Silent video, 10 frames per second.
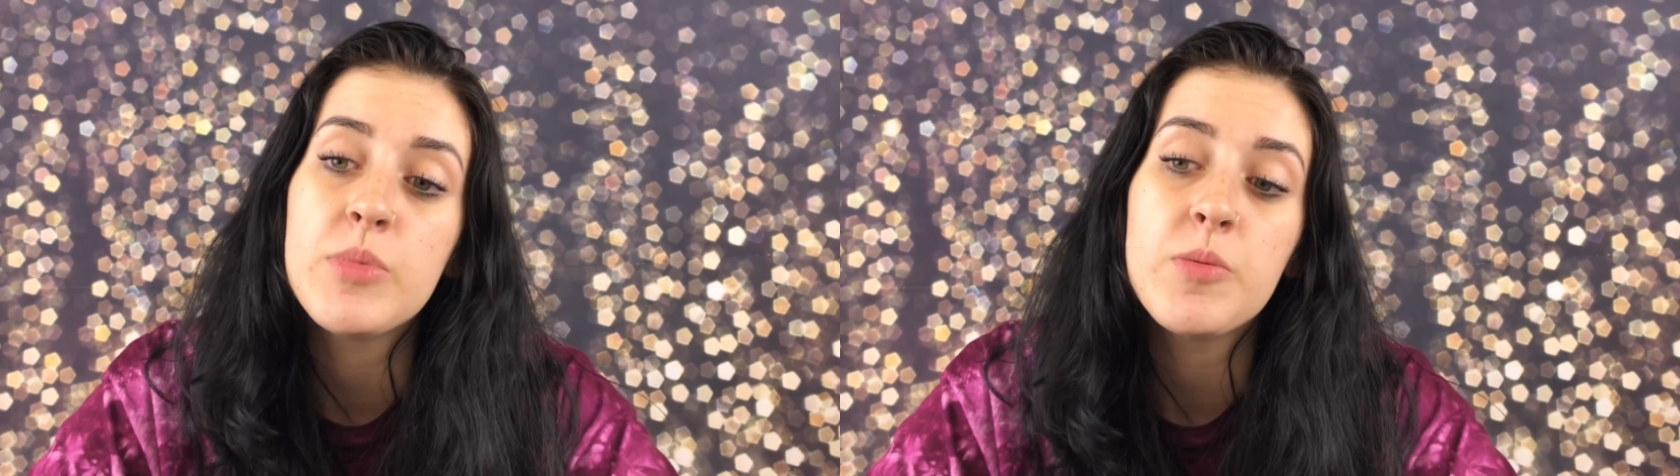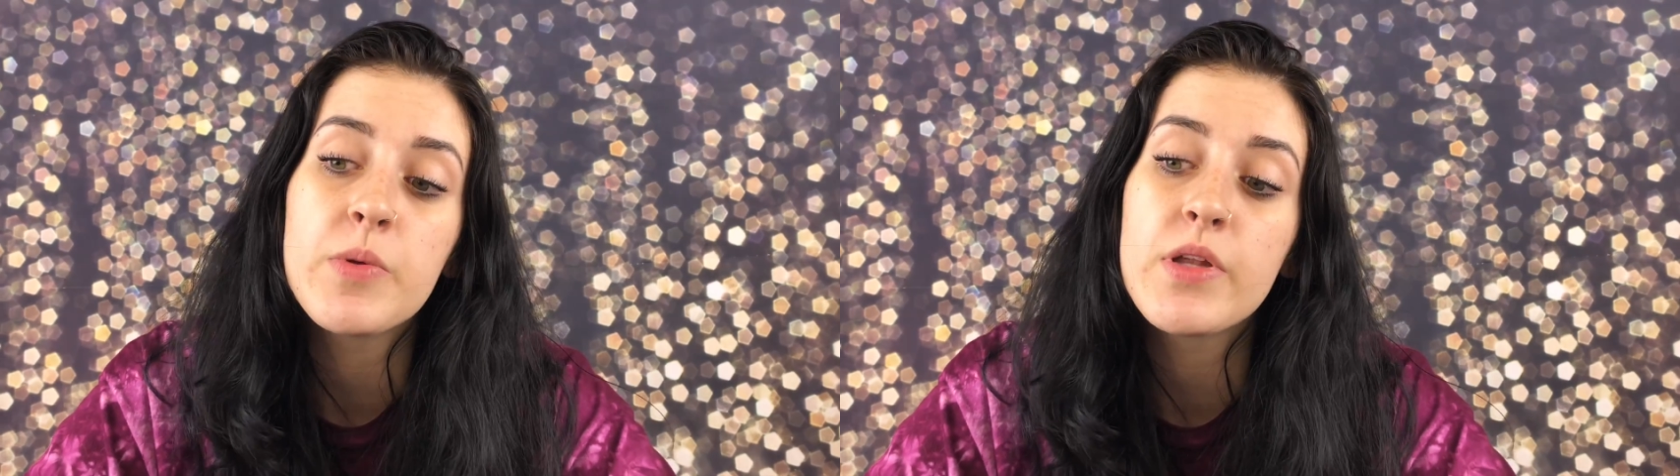
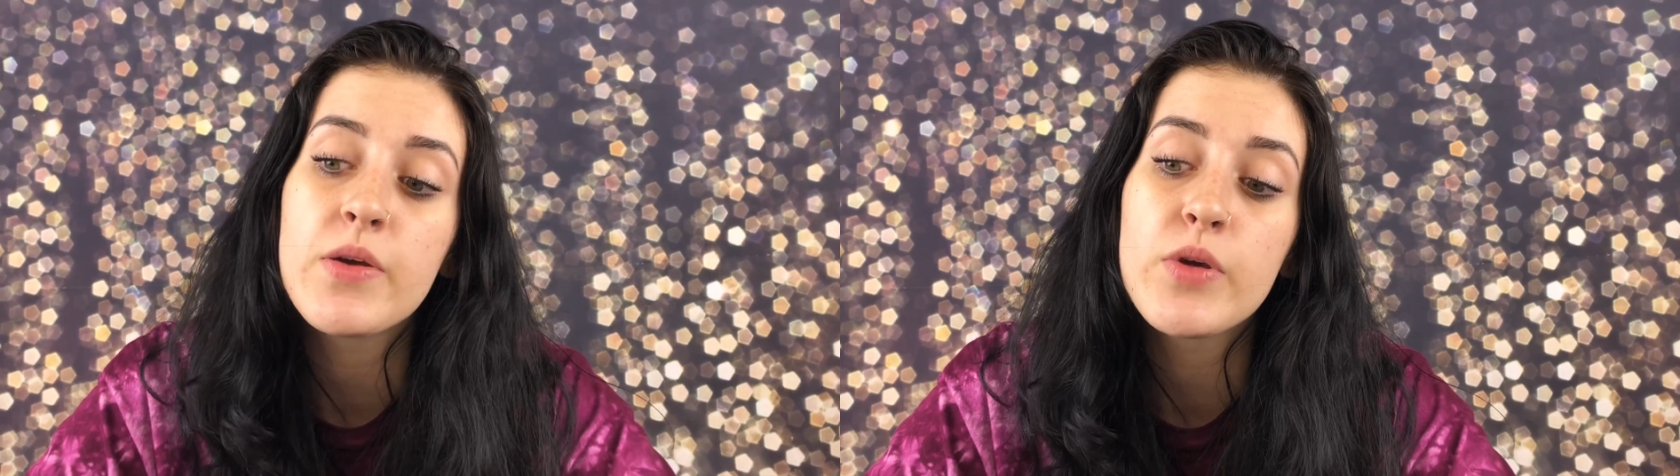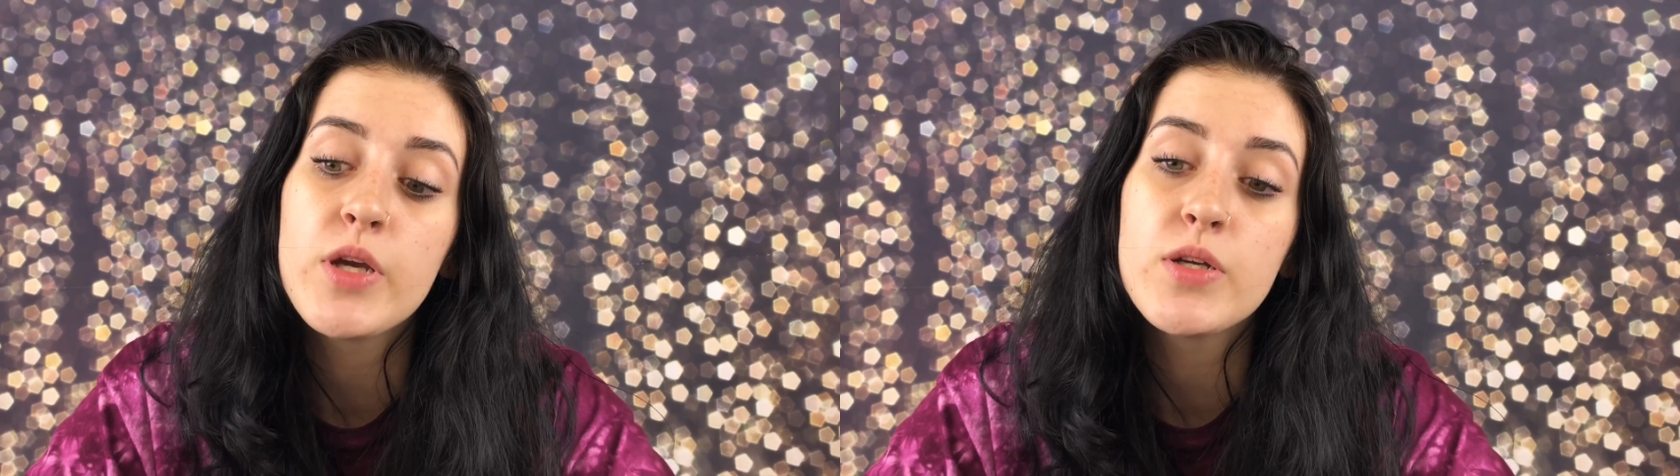people
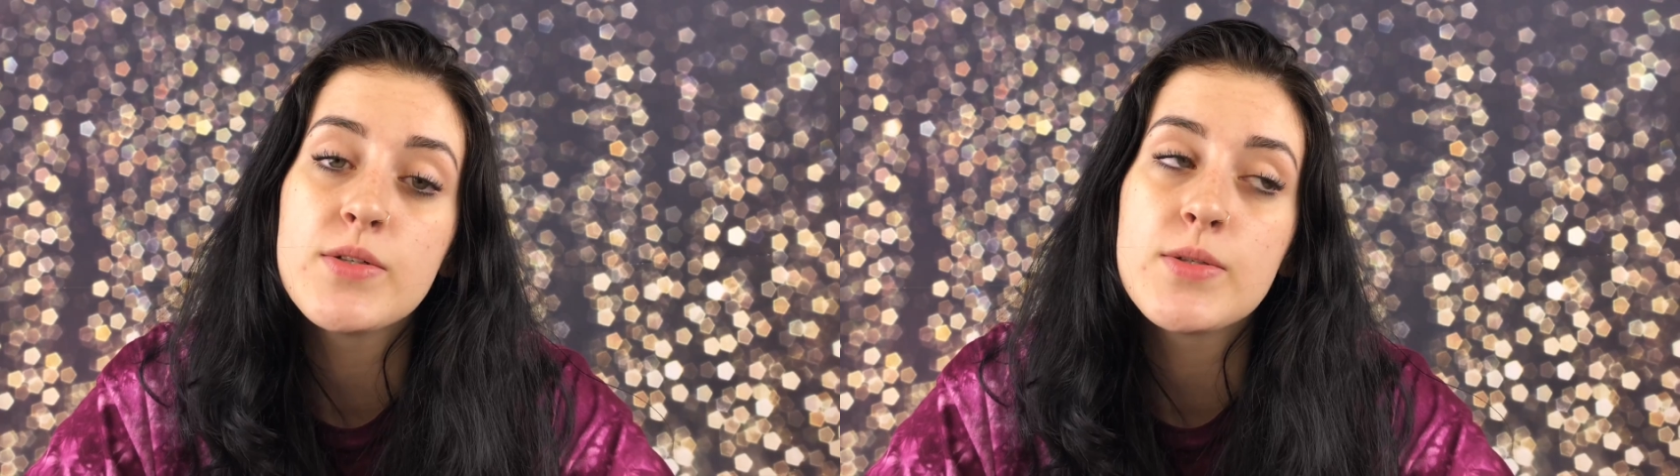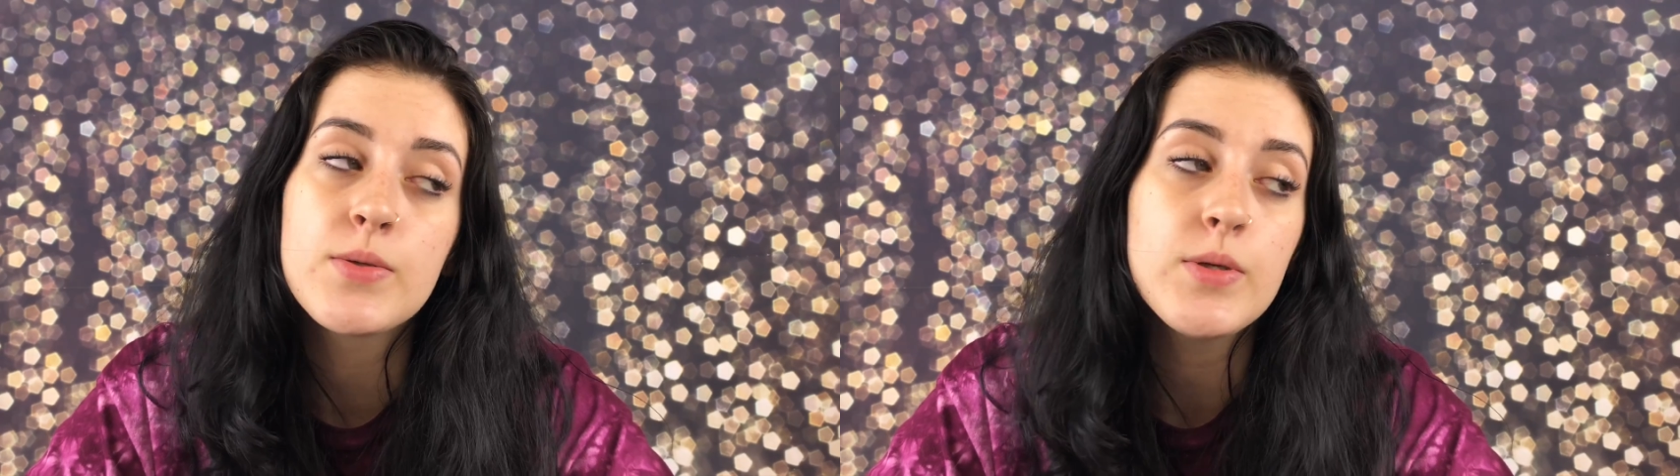out here,
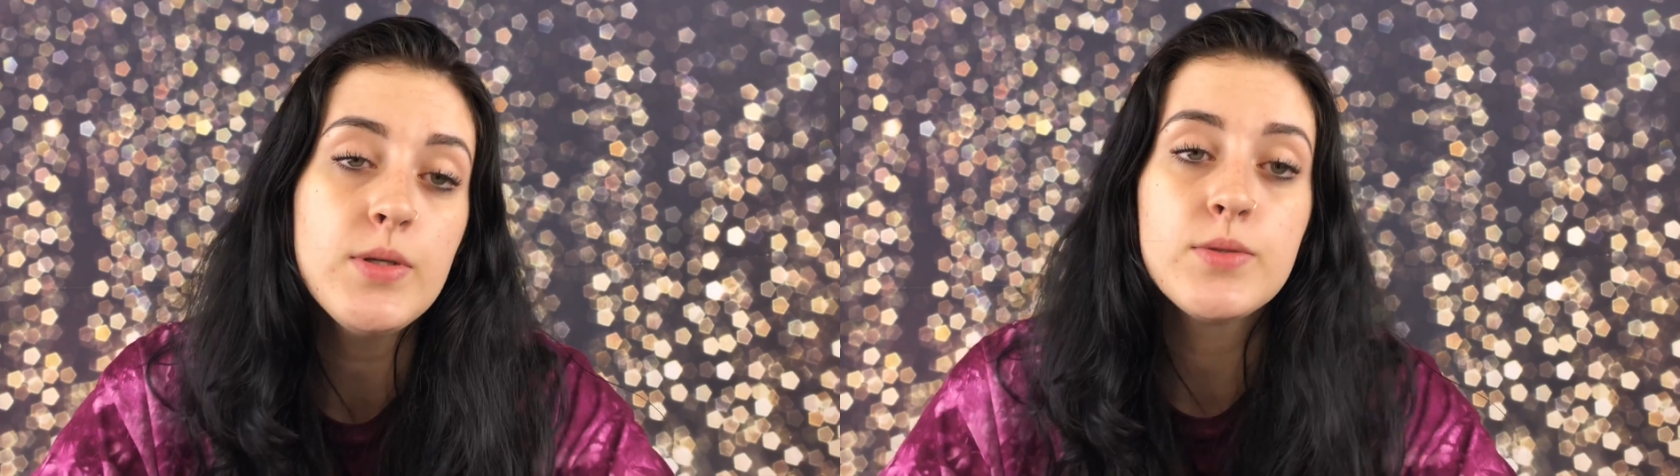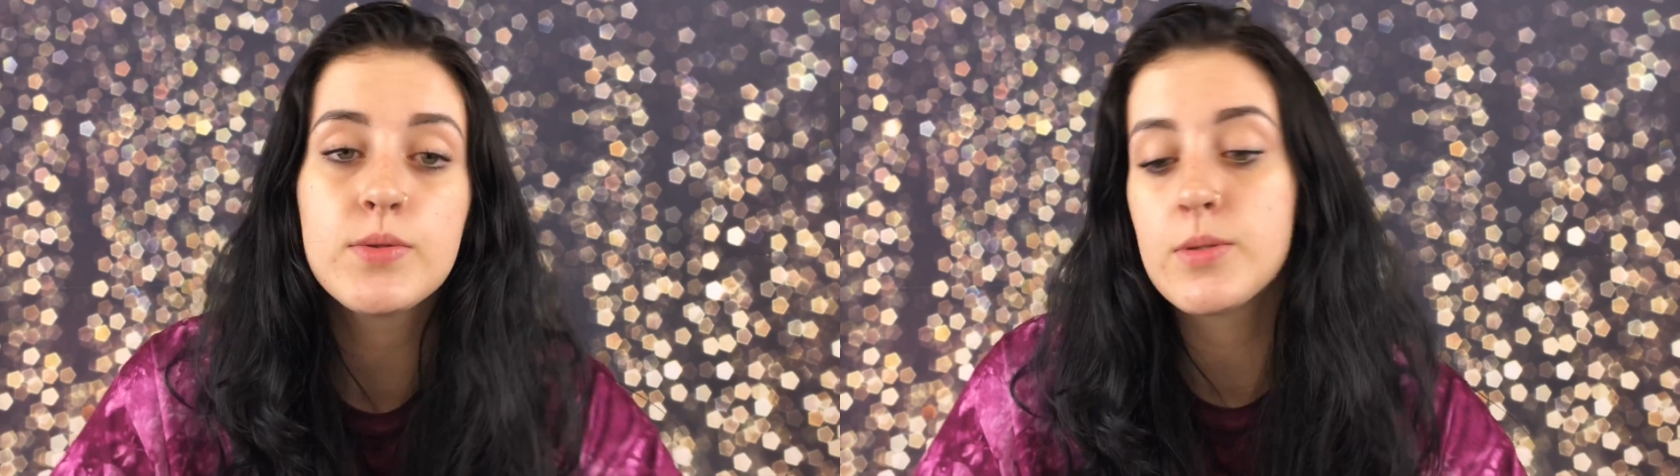so you
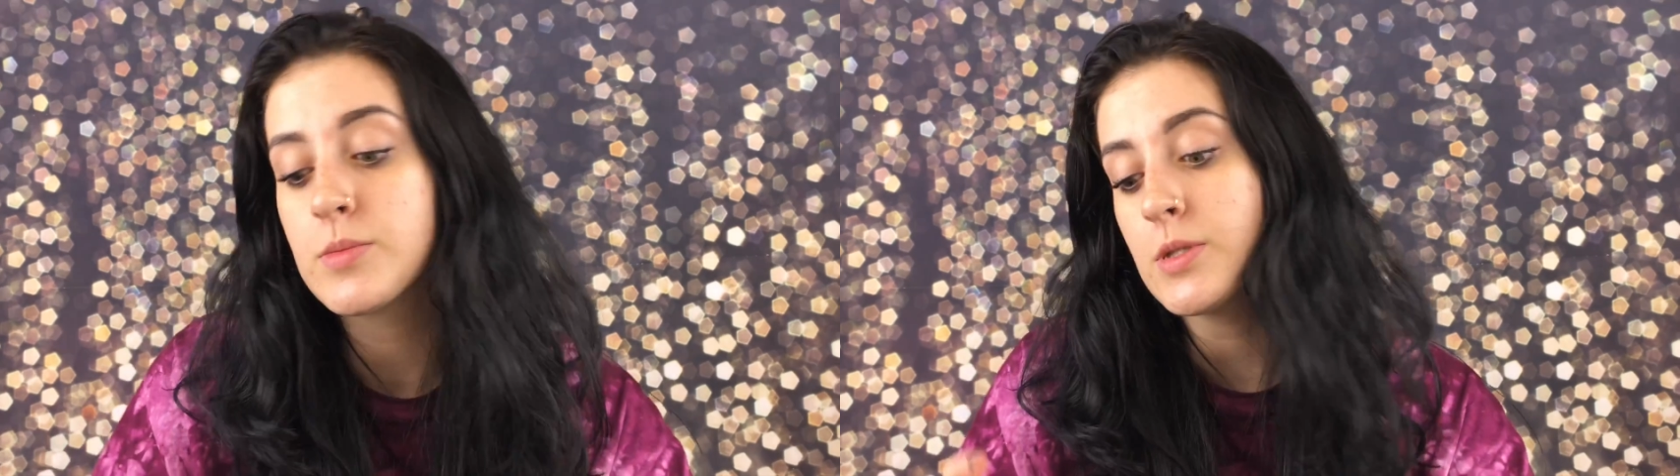know what I'm